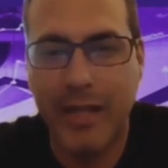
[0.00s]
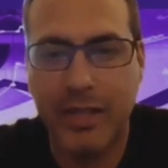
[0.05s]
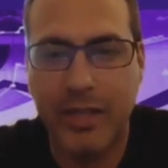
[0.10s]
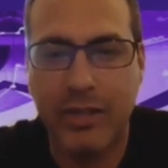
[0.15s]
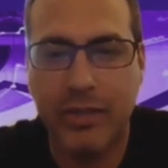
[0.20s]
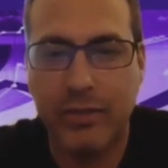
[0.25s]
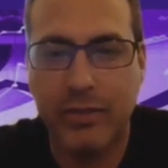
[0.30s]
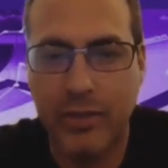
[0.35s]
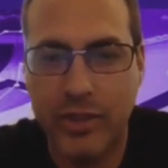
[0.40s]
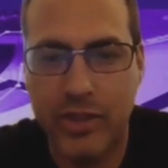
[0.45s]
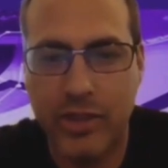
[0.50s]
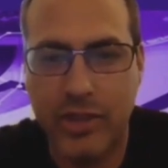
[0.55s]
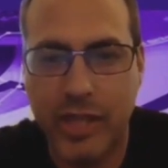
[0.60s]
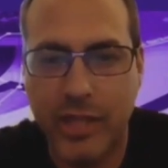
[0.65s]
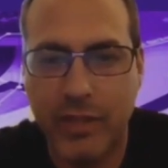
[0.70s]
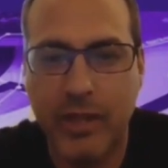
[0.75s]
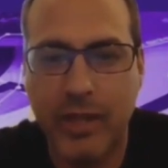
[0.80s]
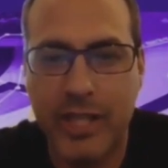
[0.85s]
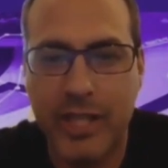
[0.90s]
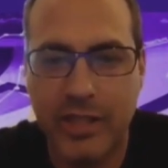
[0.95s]
your first
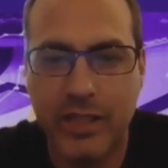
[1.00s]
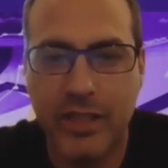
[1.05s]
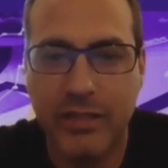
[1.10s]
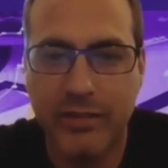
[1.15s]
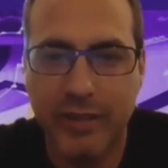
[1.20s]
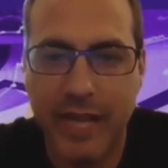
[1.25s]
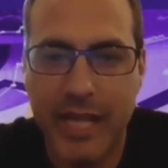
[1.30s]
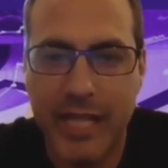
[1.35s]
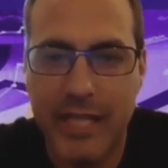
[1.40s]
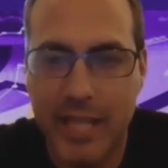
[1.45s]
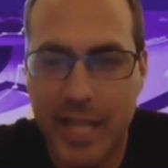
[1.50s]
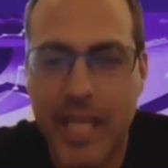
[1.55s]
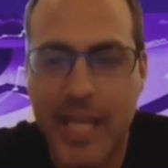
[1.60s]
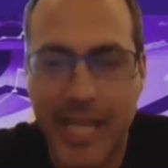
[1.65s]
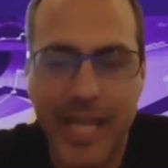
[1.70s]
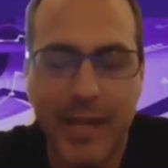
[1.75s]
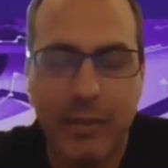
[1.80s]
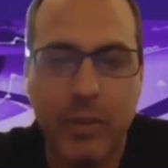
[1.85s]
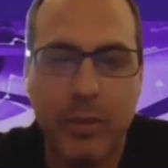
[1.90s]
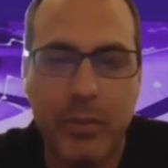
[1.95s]
generation device, it
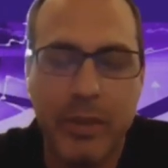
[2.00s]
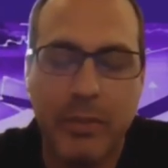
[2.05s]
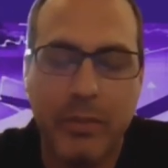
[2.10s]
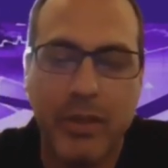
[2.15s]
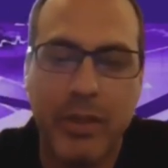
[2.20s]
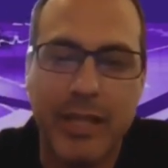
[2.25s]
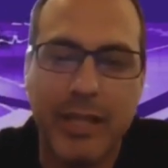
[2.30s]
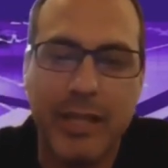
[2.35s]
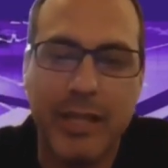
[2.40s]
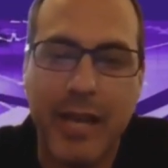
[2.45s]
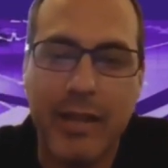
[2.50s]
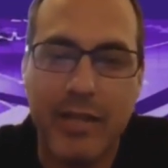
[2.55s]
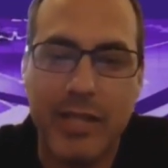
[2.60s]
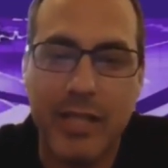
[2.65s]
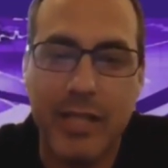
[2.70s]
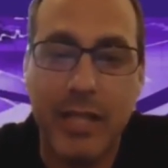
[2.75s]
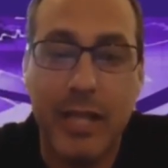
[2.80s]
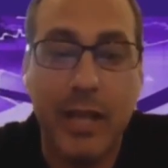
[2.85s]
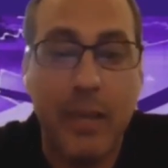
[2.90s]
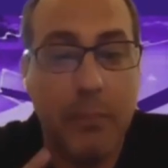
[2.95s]
would be pretty lousy.
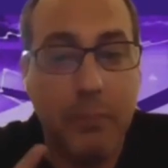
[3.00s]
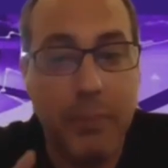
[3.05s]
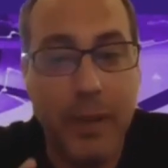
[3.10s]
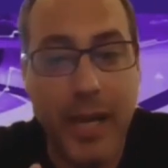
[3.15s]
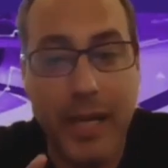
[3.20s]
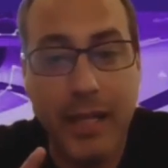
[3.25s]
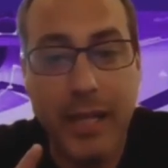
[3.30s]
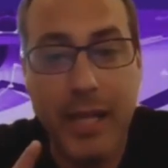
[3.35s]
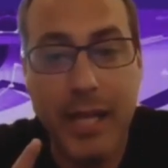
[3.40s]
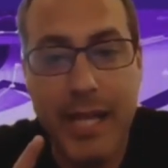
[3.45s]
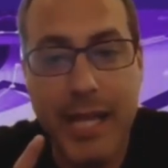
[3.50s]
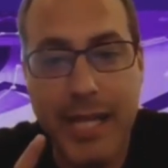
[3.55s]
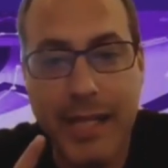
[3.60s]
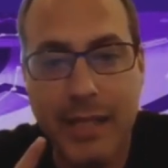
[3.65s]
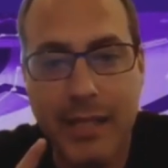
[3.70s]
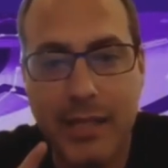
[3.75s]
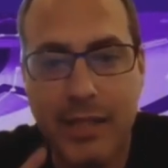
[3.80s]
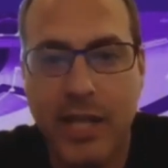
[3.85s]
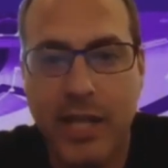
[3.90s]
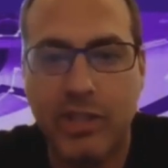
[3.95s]
But yeah. in
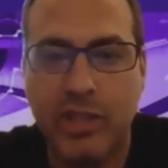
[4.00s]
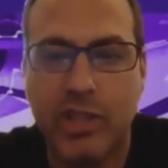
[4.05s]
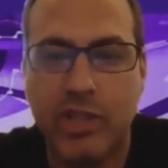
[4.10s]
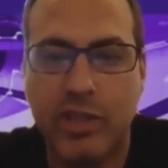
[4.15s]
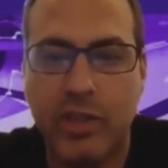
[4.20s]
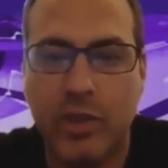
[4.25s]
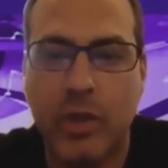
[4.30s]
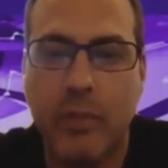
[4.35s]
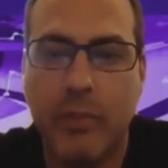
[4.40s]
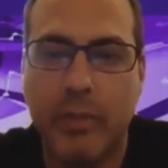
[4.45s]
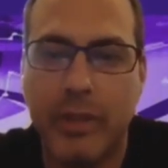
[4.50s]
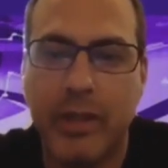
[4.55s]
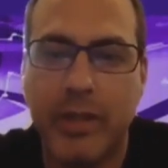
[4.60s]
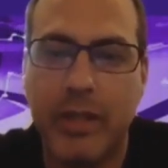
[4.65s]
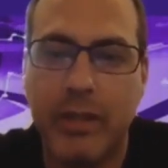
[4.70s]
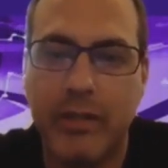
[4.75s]
such a short period